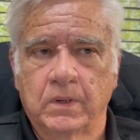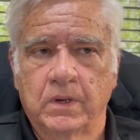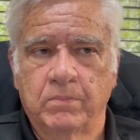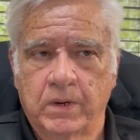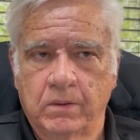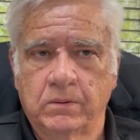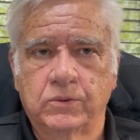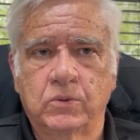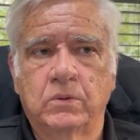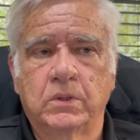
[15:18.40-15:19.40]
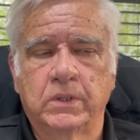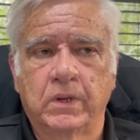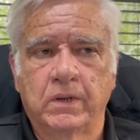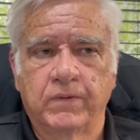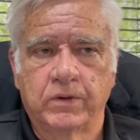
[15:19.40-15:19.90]
Medical School and
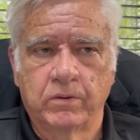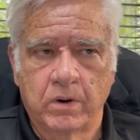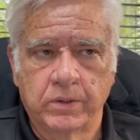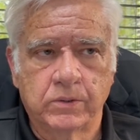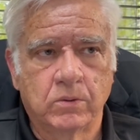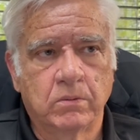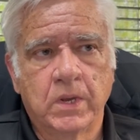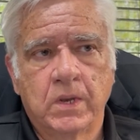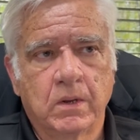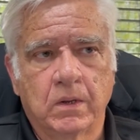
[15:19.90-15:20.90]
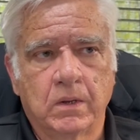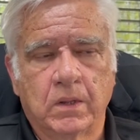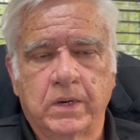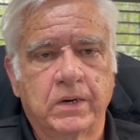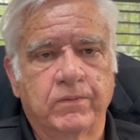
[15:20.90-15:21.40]
Veterinary School. A
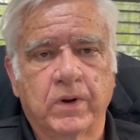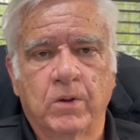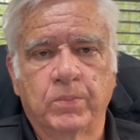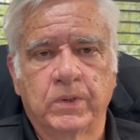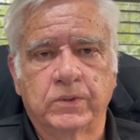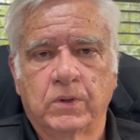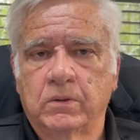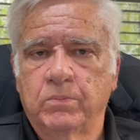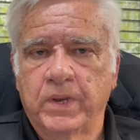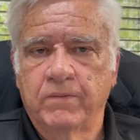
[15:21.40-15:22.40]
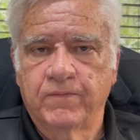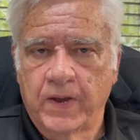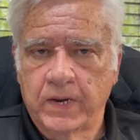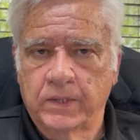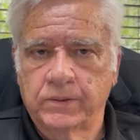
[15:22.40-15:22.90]
lot of different companies, all the big
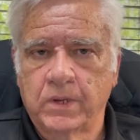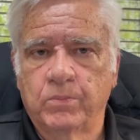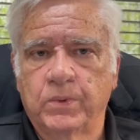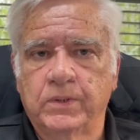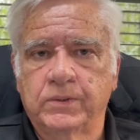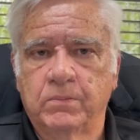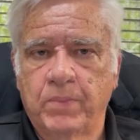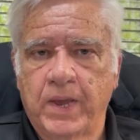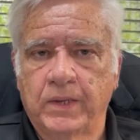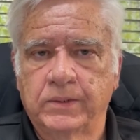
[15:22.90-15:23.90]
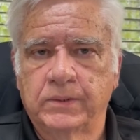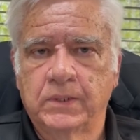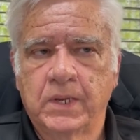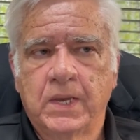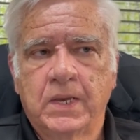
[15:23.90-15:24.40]
finance companies and banks.
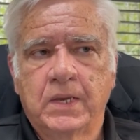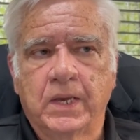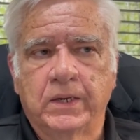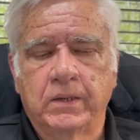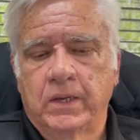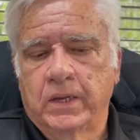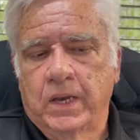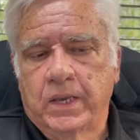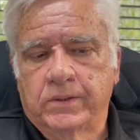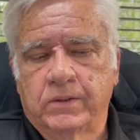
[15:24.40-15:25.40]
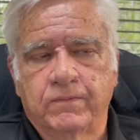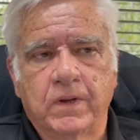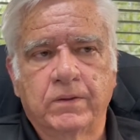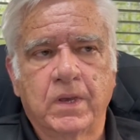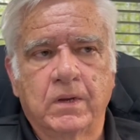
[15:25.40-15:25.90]
And I guess if
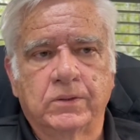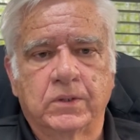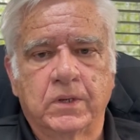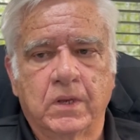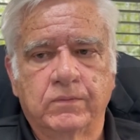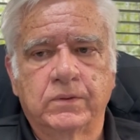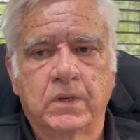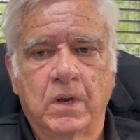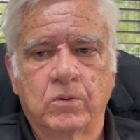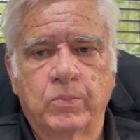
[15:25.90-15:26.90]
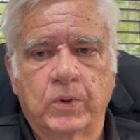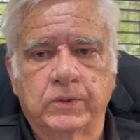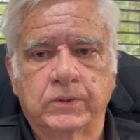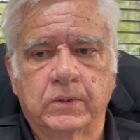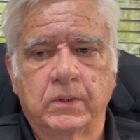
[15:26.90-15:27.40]
nothing else, it gives a young
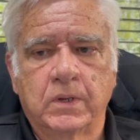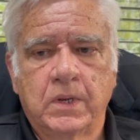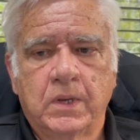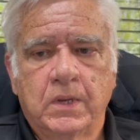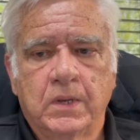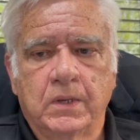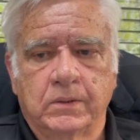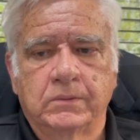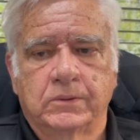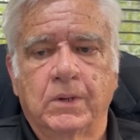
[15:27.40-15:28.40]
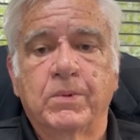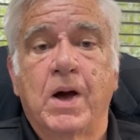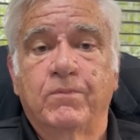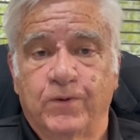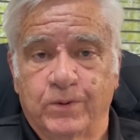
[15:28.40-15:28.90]
person some
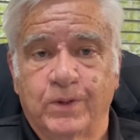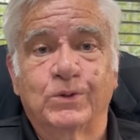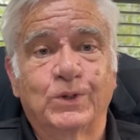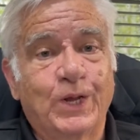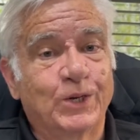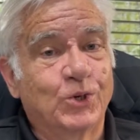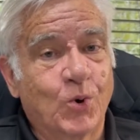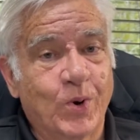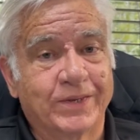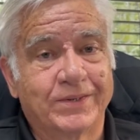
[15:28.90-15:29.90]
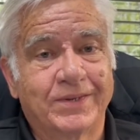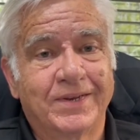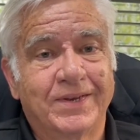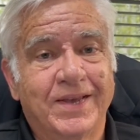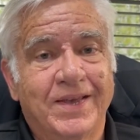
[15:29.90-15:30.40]
comfort that there's a lot of choice
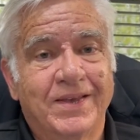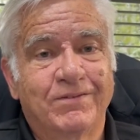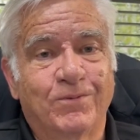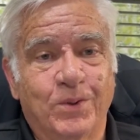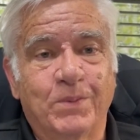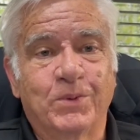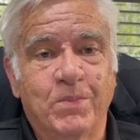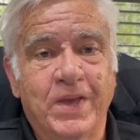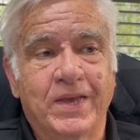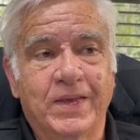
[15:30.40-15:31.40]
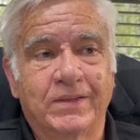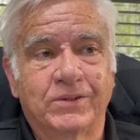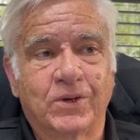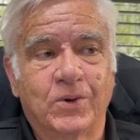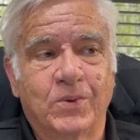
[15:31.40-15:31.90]
for them to make, and
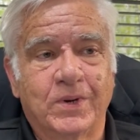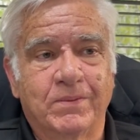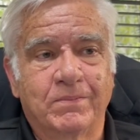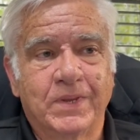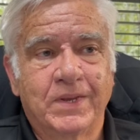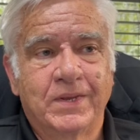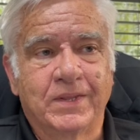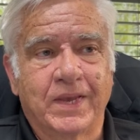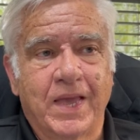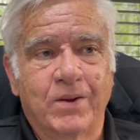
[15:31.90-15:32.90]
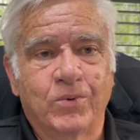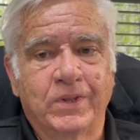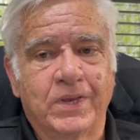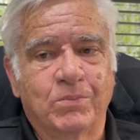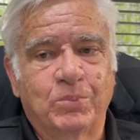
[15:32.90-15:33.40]
so they can't
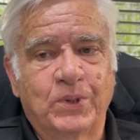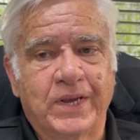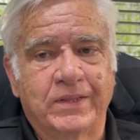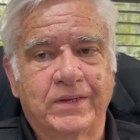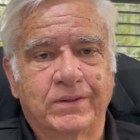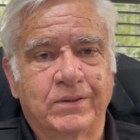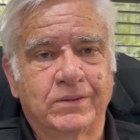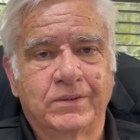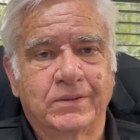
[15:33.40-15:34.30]
really complain that there's